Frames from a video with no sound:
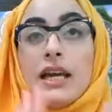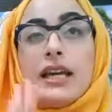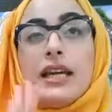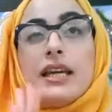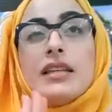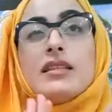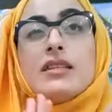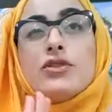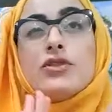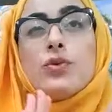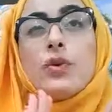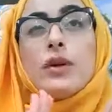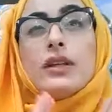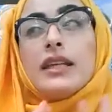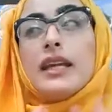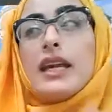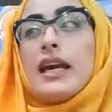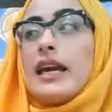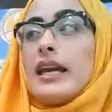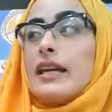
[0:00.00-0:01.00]
Is
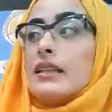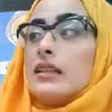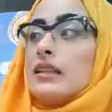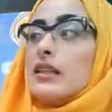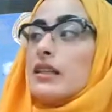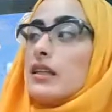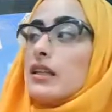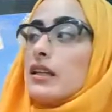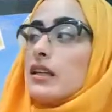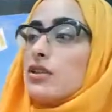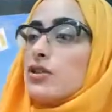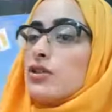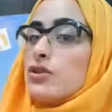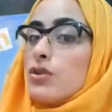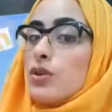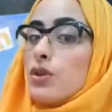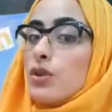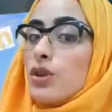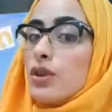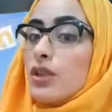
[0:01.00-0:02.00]
28 nearest
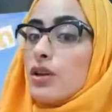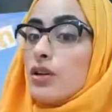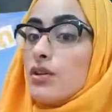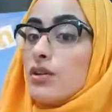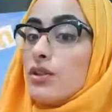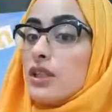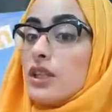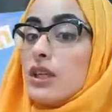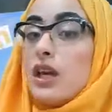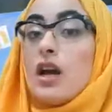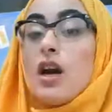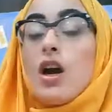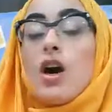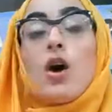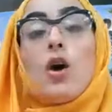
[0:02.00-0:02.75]
to 30